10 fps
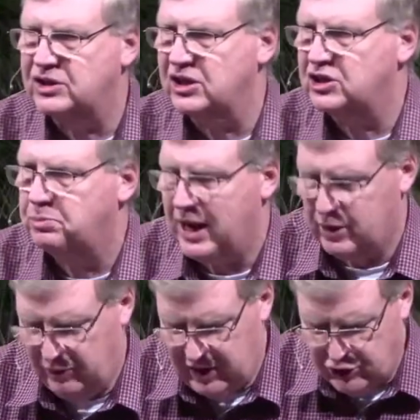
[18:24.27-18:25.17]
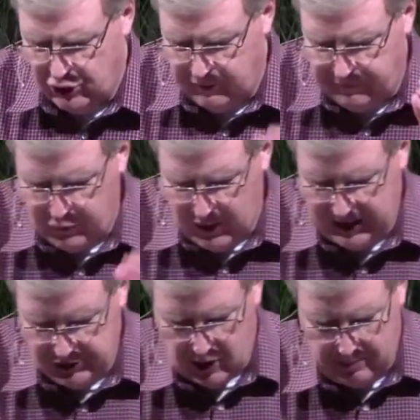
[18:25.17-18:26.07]
is better, that your
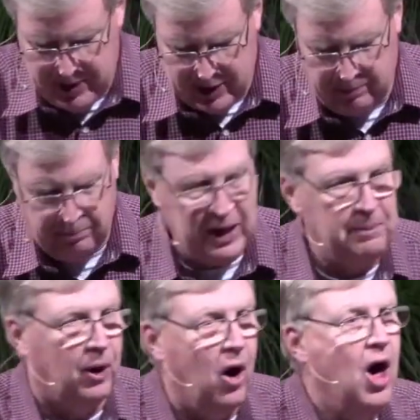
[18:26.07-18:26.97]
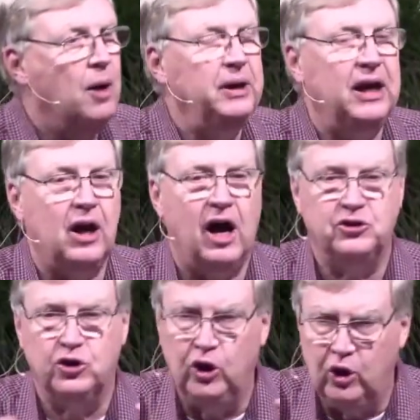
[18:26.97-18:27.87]
friends are better people because
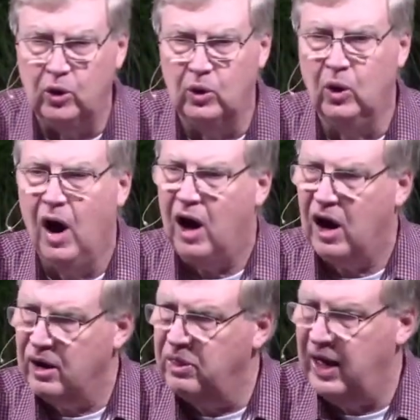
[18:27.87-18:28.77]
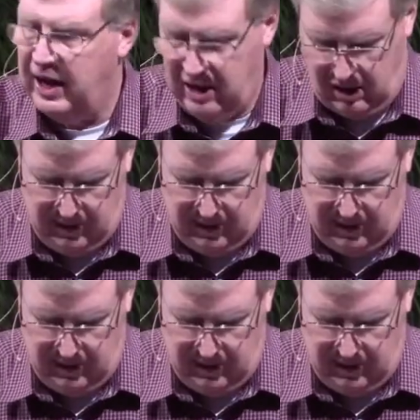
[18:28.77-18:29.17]
you are there.